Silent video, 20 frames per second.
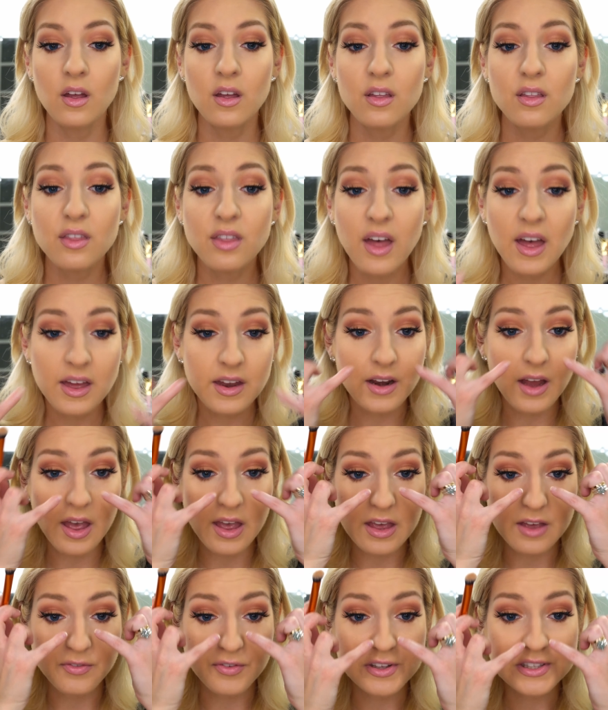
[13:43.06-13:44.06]
Then,
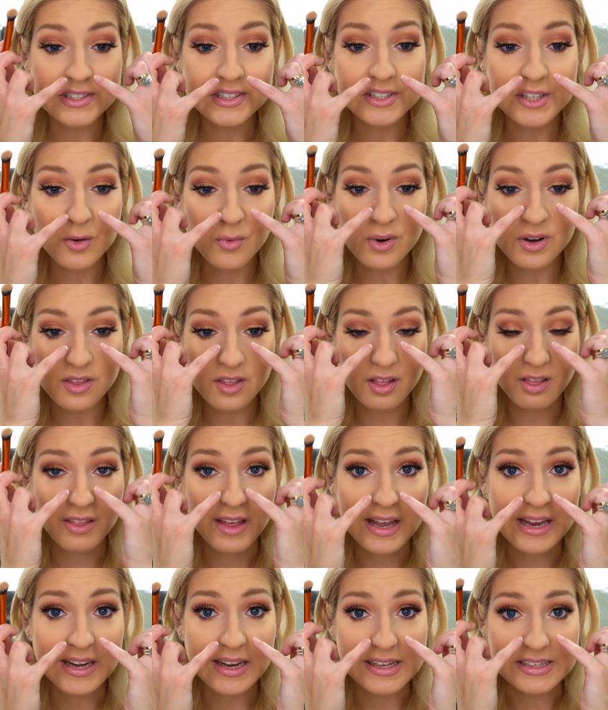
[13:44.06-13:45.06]
if you see where the
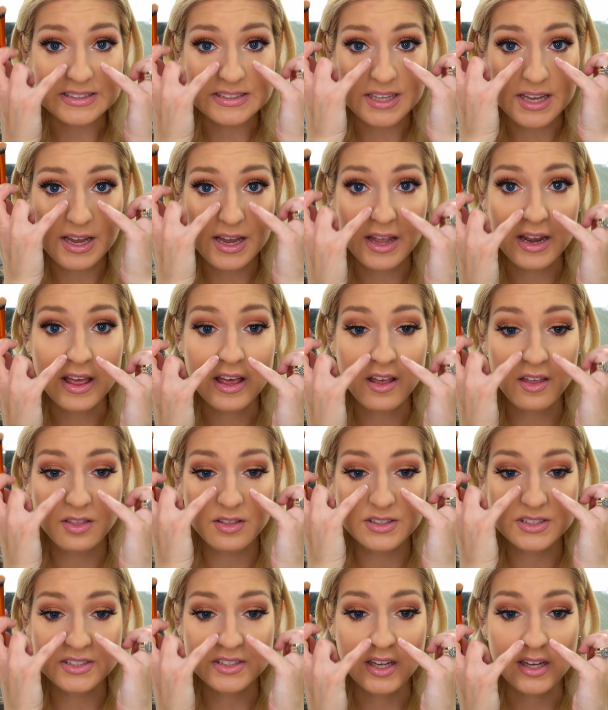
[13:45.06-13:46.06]
light is hitting
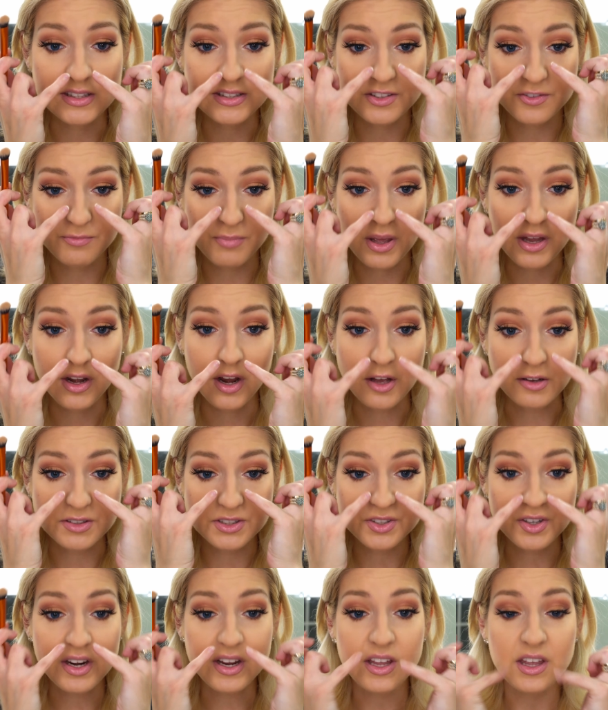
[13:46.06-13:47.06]
the sides of my
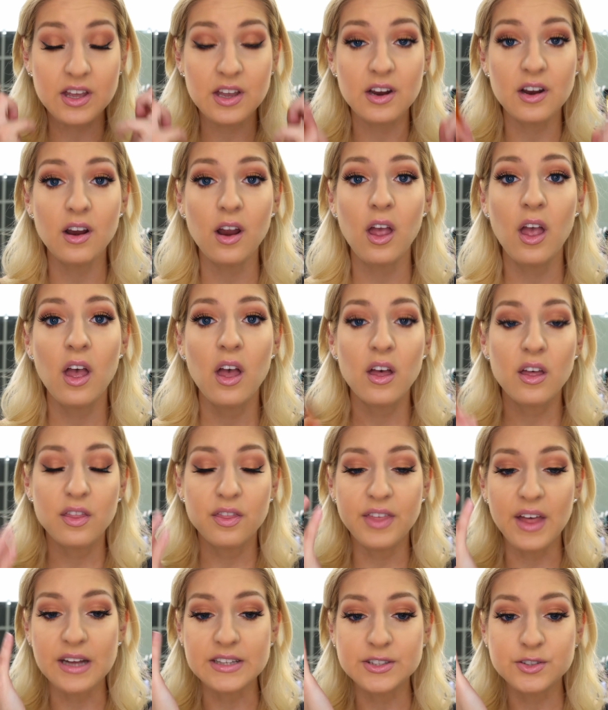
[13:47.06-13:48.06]
nose right here,
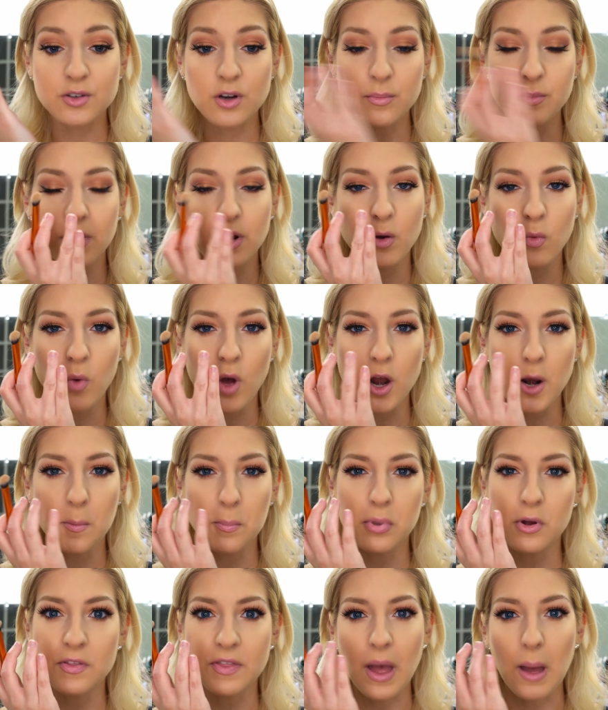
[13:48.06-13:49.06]
that's where I'm going to want to
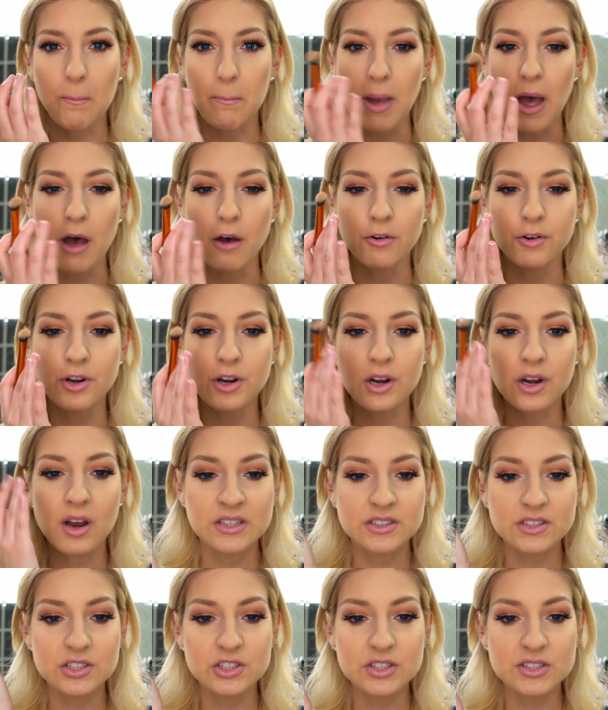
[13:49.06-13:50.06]
put that powder
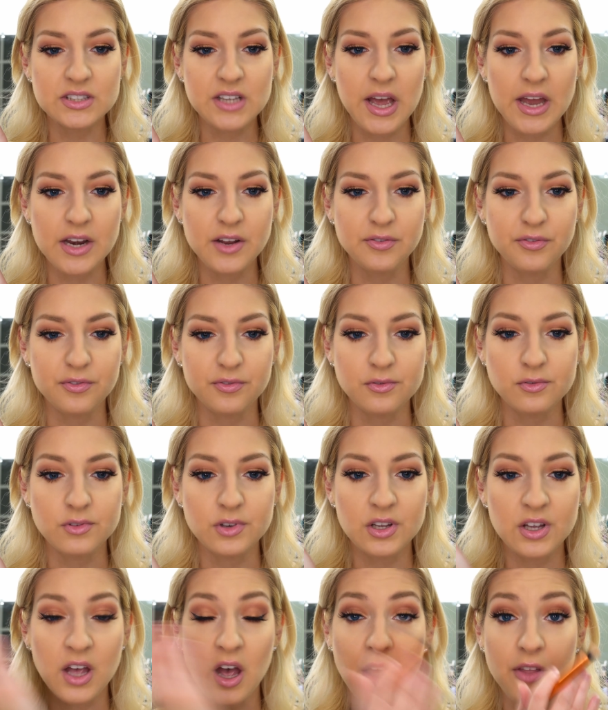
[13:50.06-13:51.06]
to just kind of
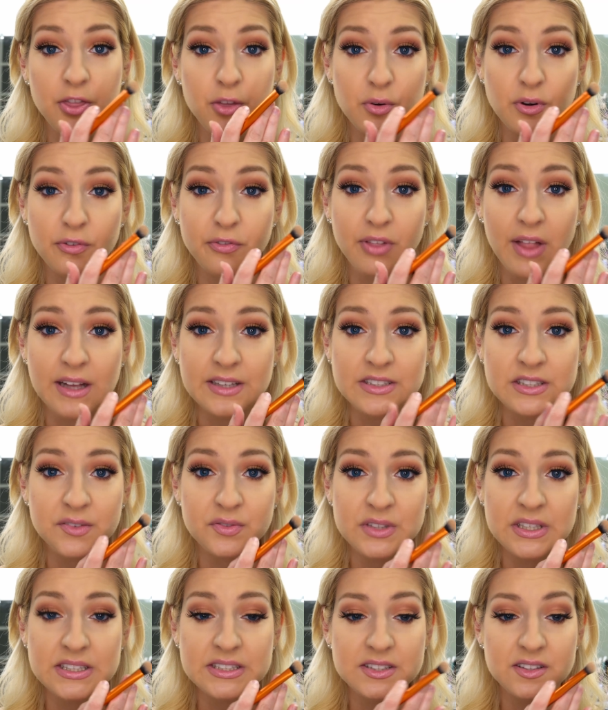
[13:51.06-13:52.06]
cut the
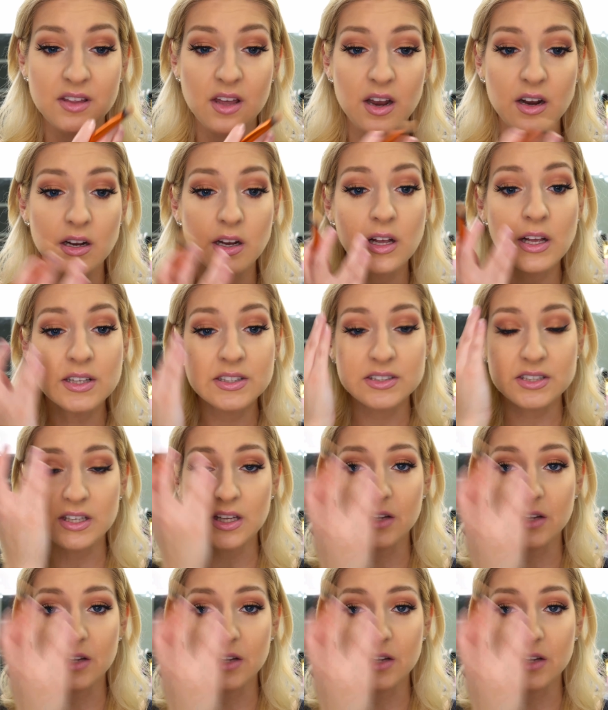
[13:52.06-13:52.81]
reflectiveness there to